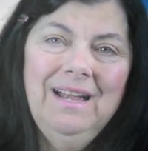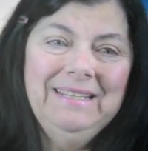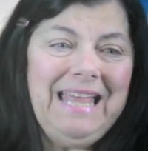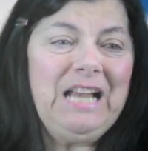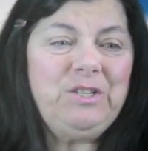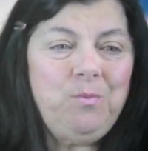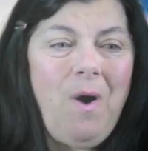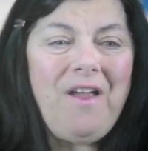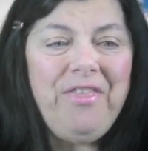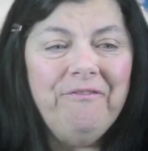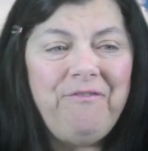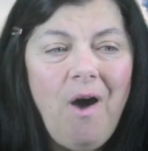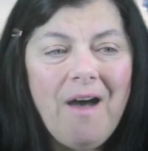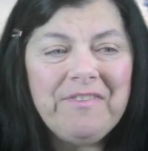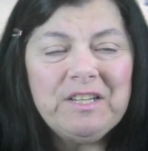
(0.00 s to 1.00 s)
That's why the
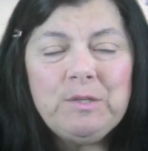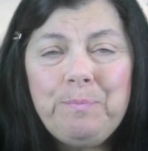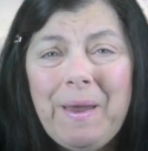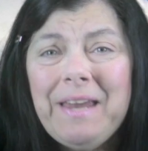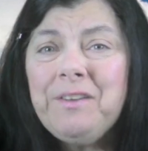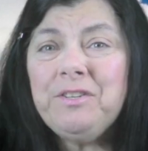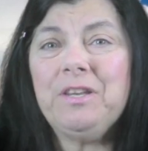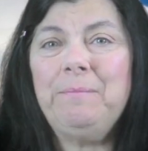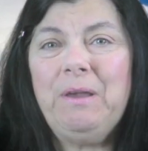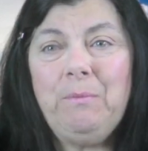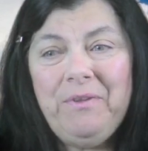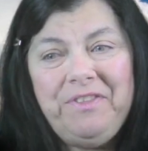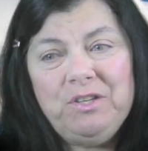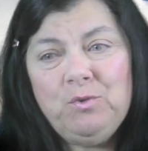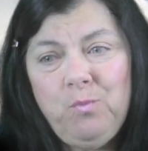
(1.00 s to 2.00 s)
Father speaks to me
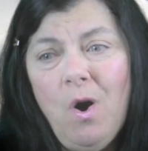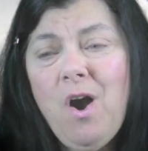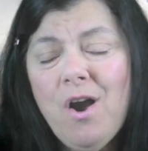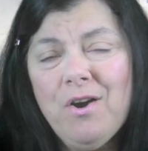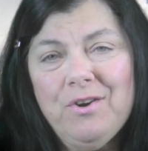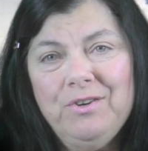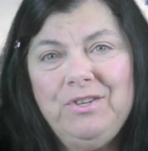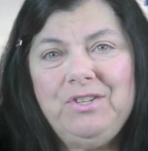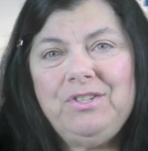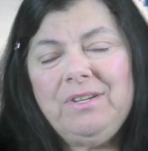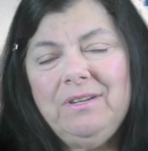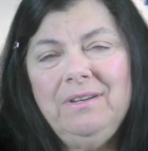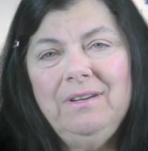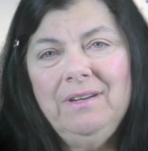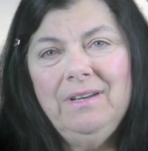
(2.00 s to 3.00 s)
with his
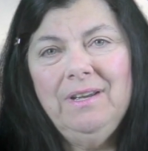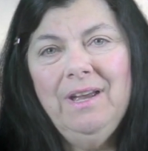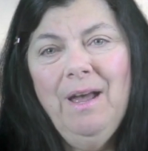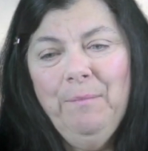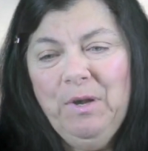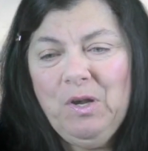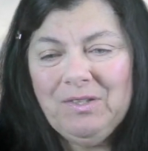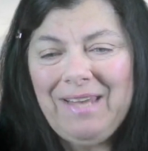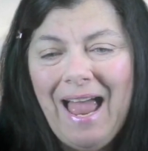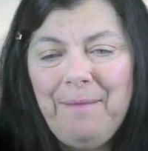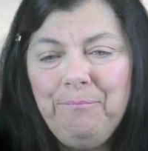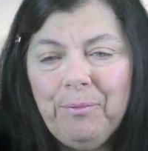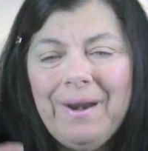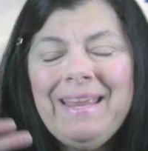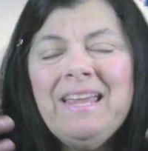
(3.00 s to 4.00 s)
words. Because
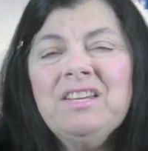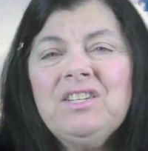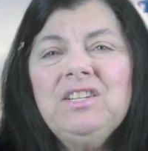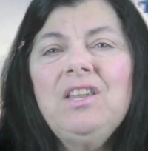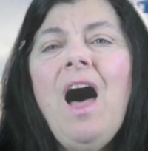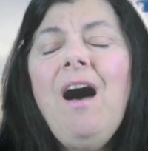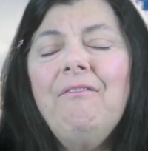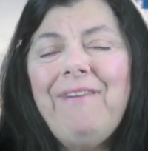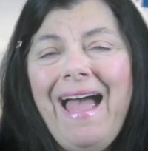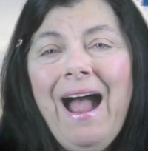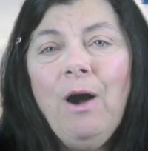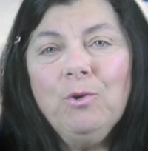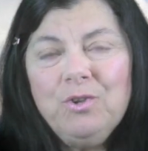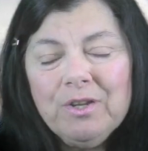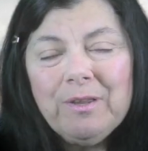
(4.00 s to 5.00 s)
I bring his love
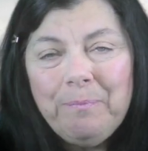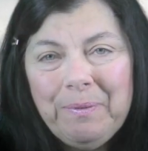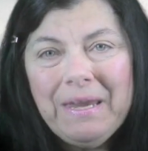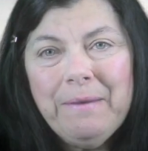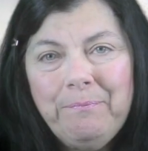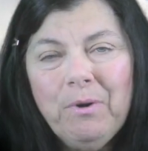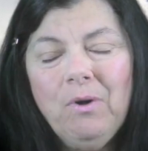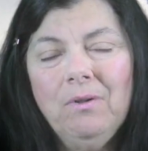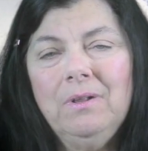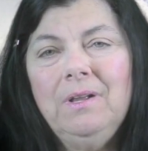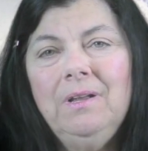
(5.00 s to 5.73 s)
out to the people.